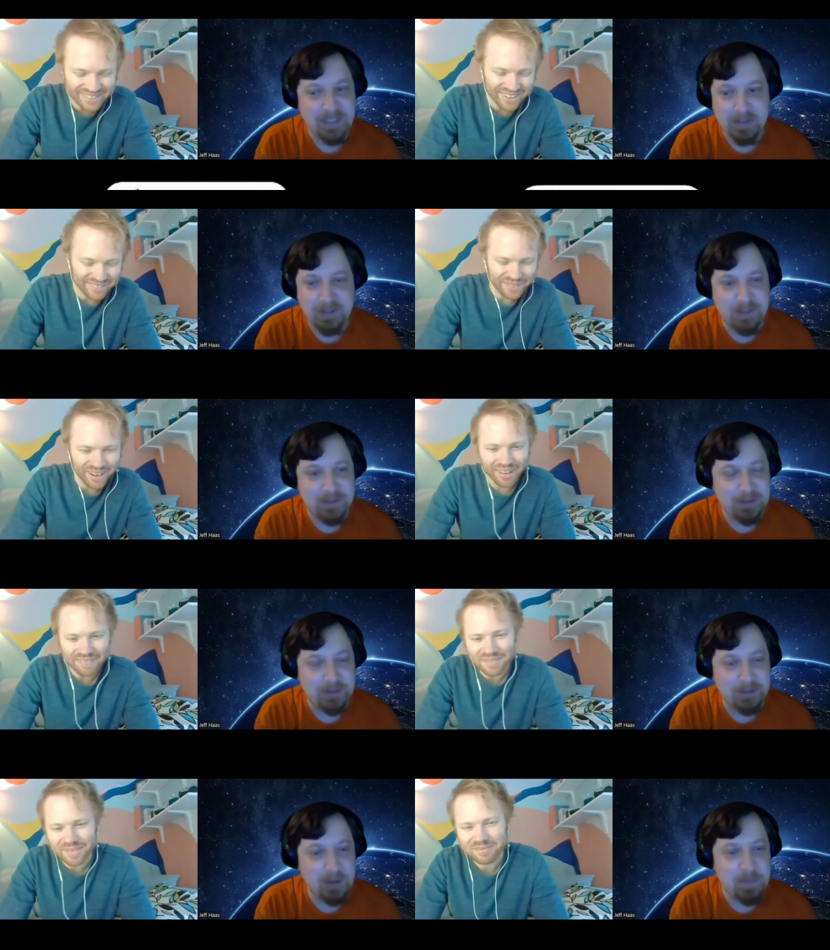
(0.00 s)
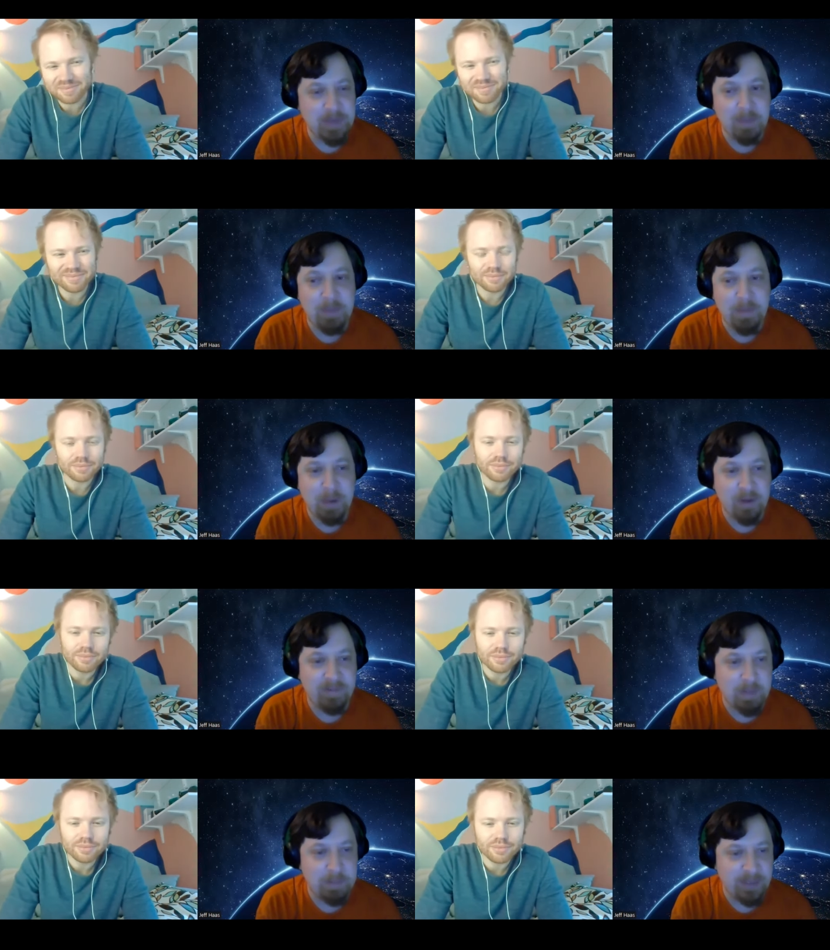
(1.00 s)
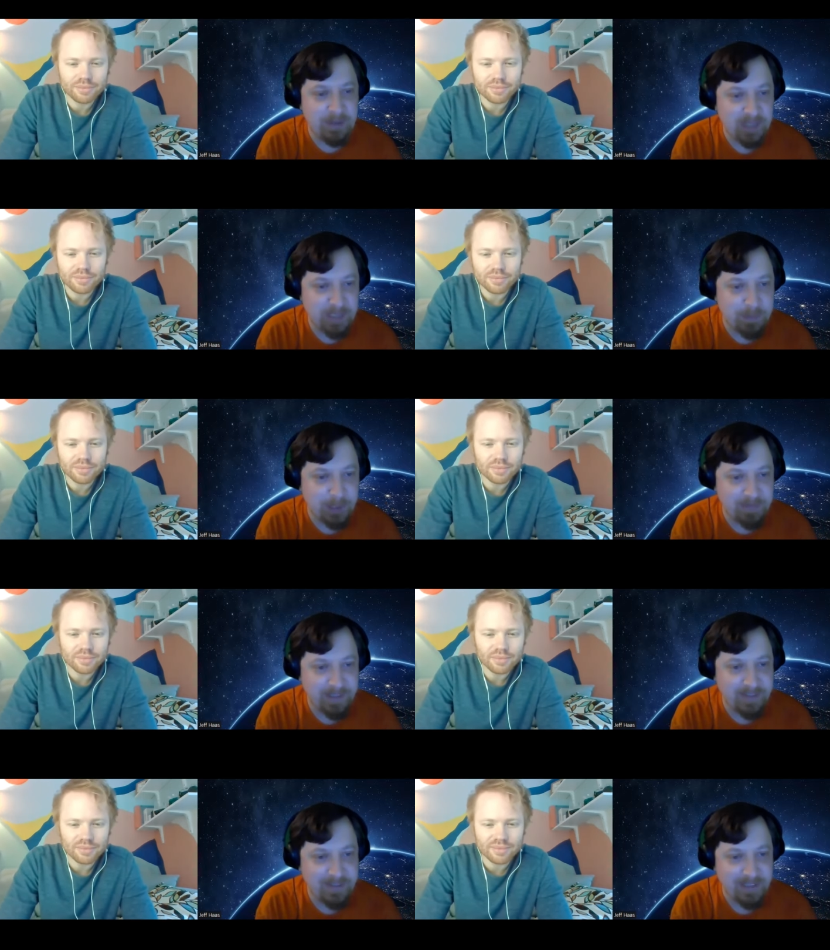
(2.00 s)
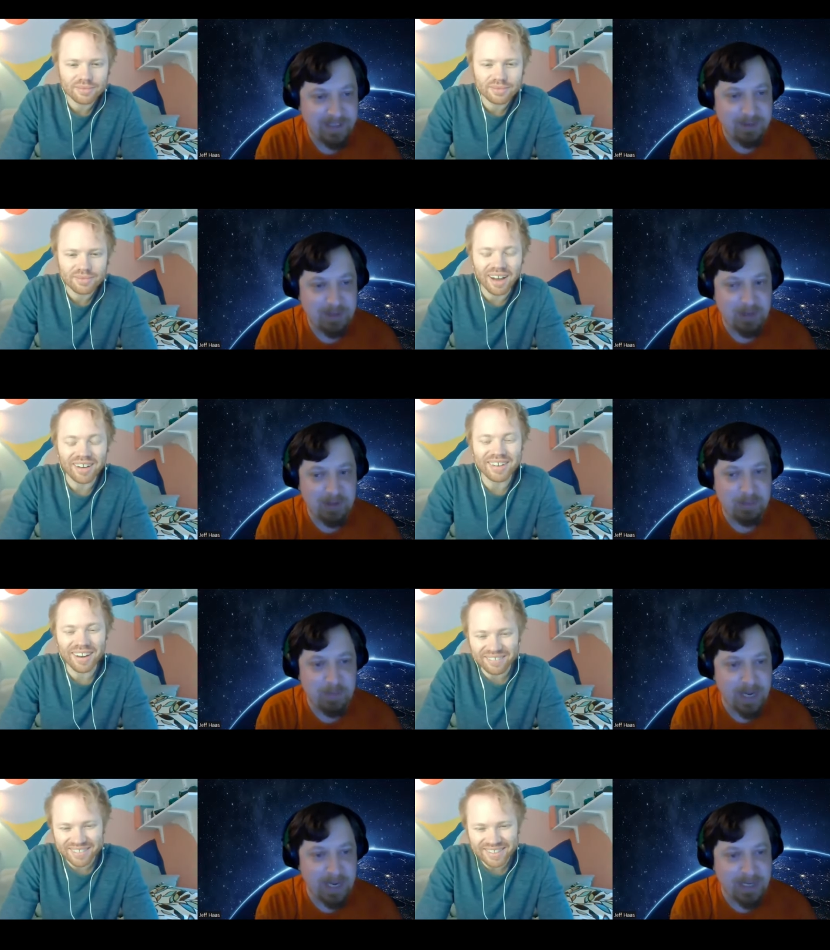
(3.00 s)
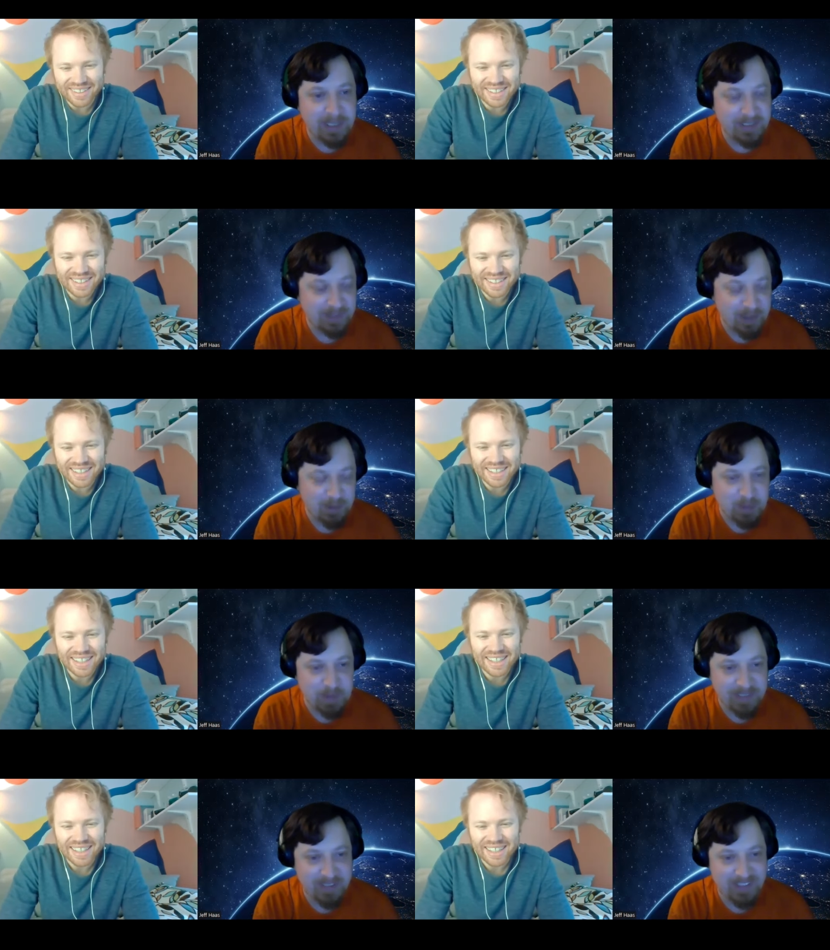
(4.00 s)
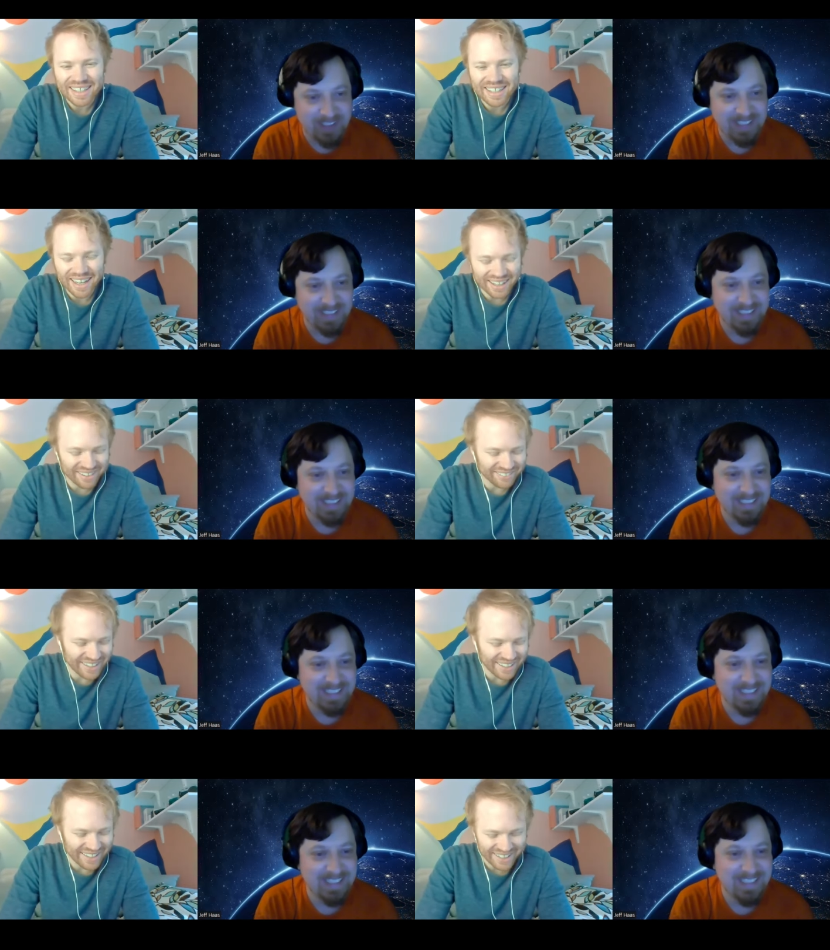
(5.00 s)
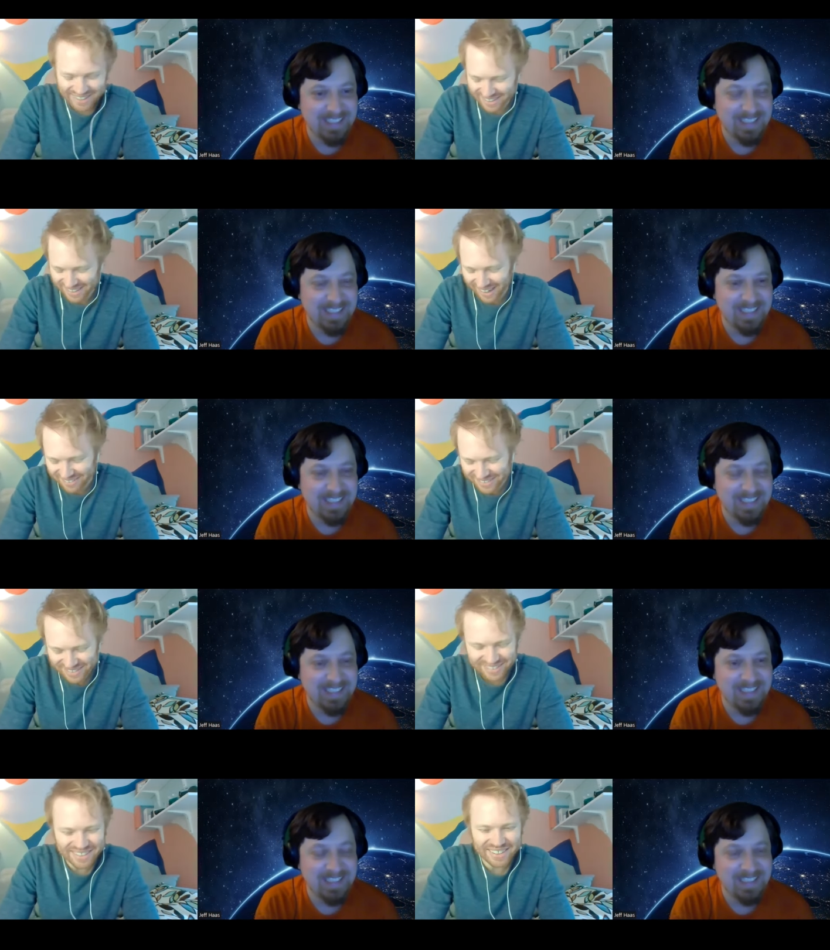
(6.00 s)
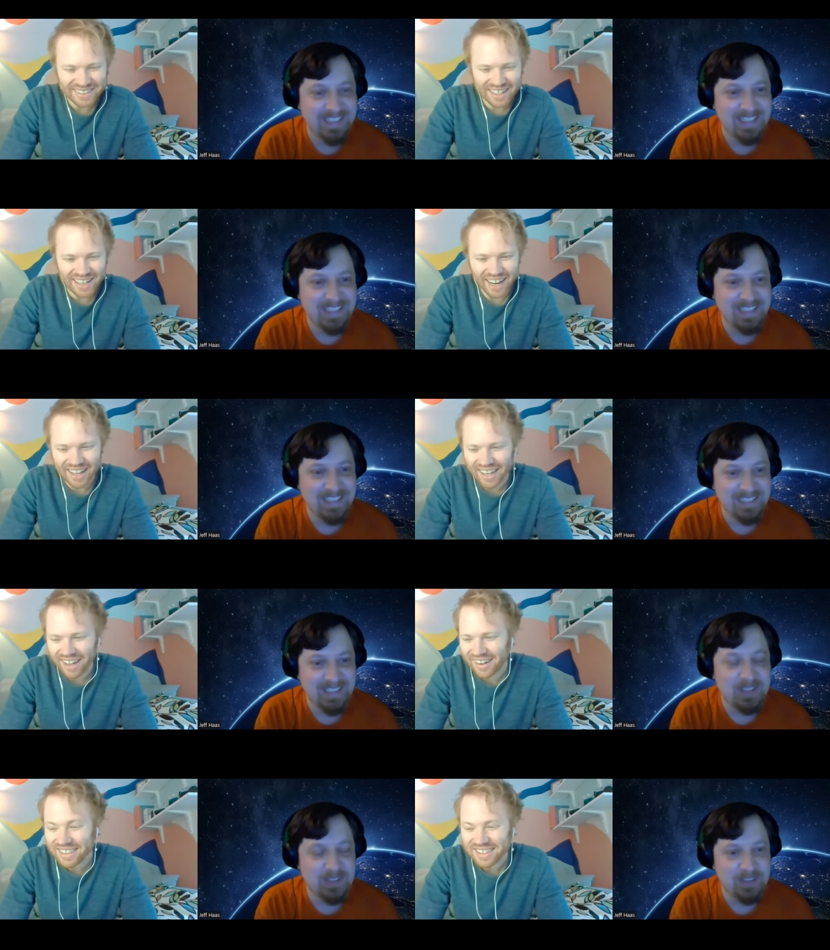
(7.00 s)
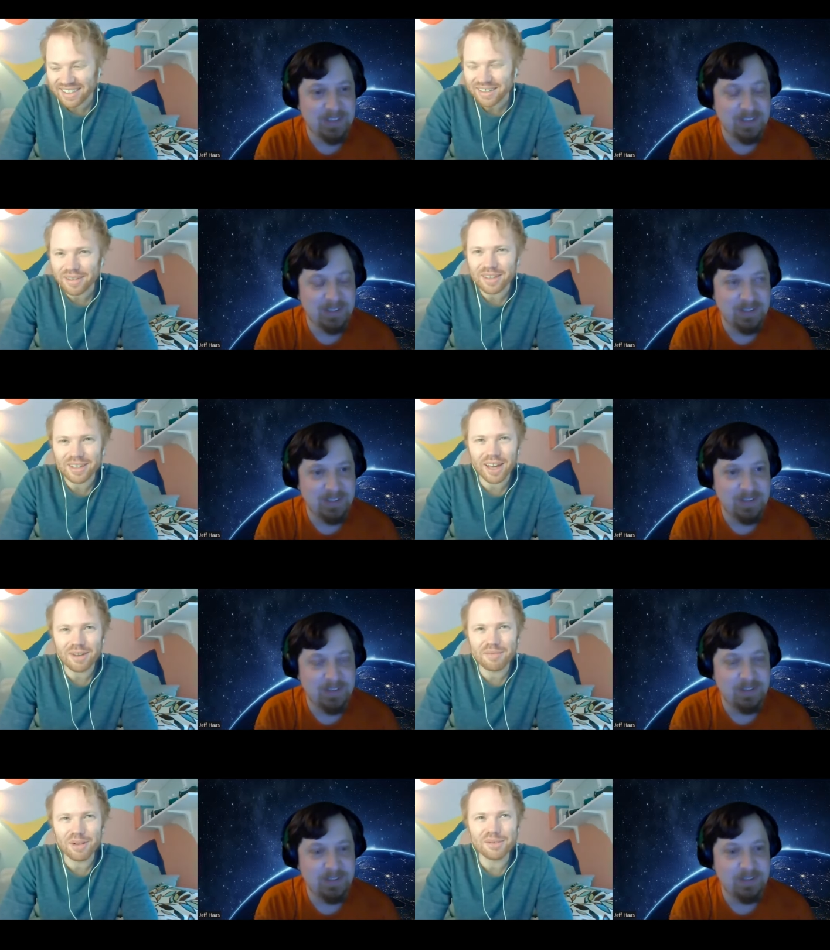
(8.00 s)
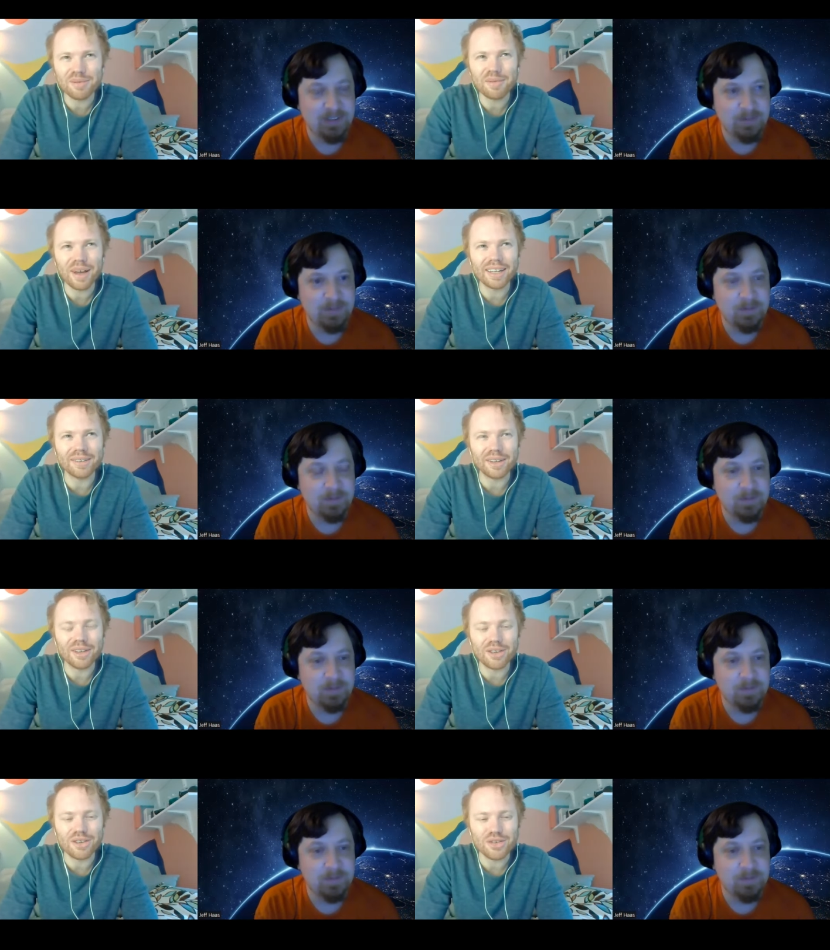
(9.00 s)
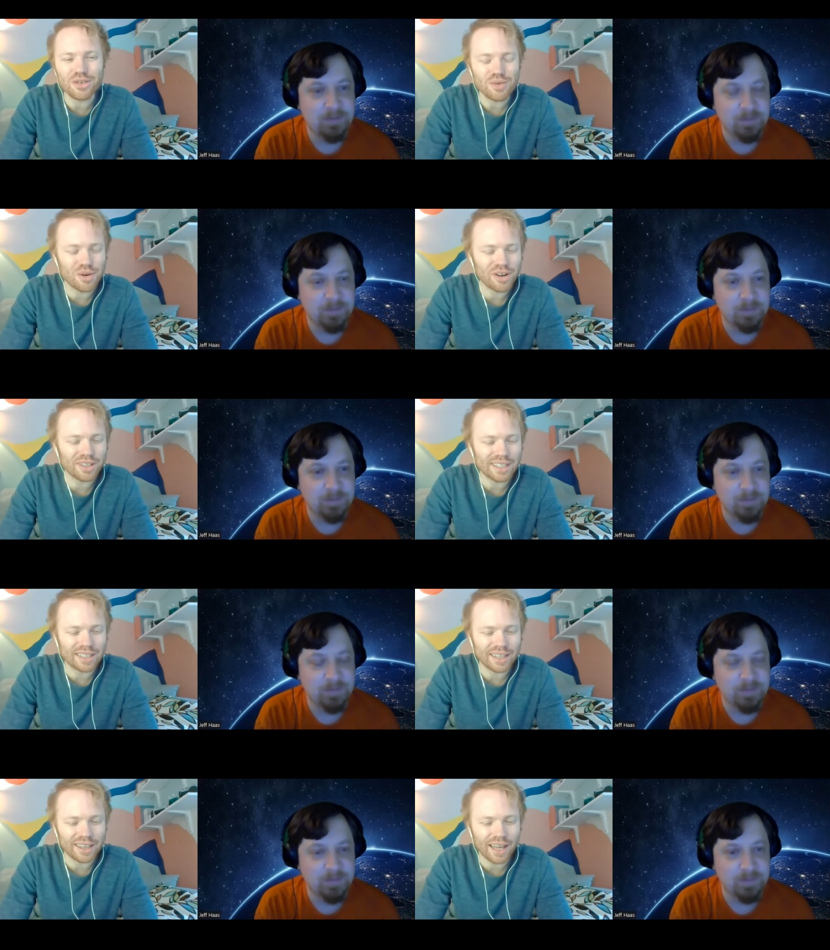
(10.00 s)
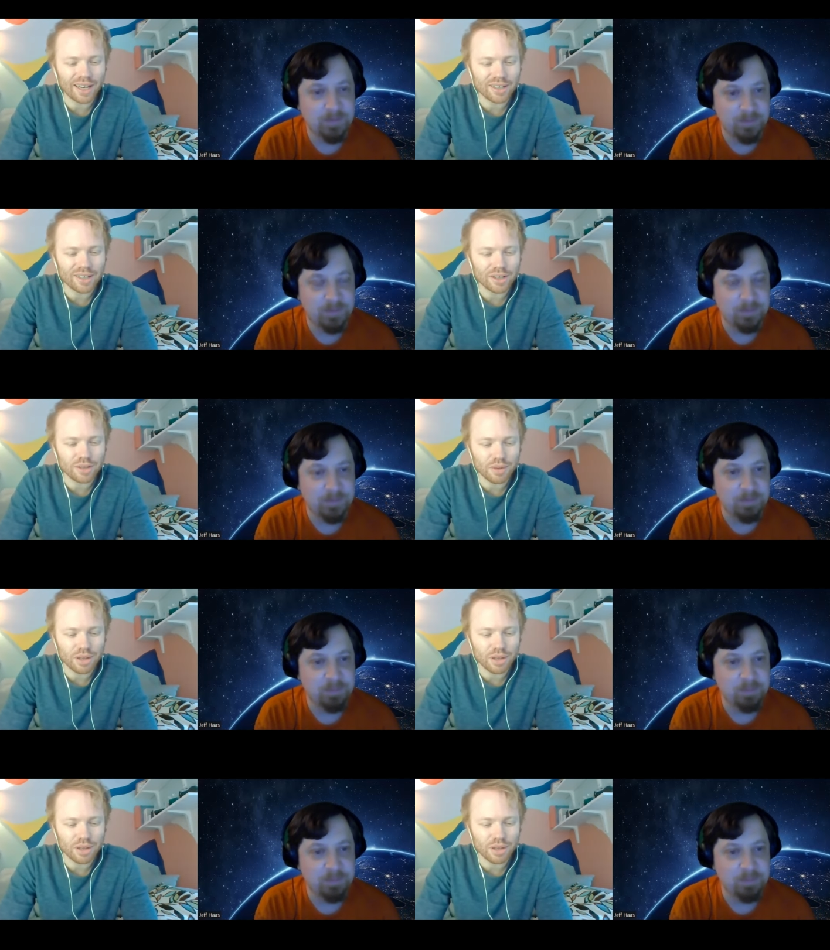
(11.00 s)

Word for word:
Speaker 1: Thanks for having me on. Totally mine. Me and my wife have been binging Imperfects, so this oh, is my honor. Thank you so much. Oh
Speaker 2: man, that uh, I'm stoked to hear that. I honestly, it kind of blows my mind. Like you, you, you, work on something like that. You know, it's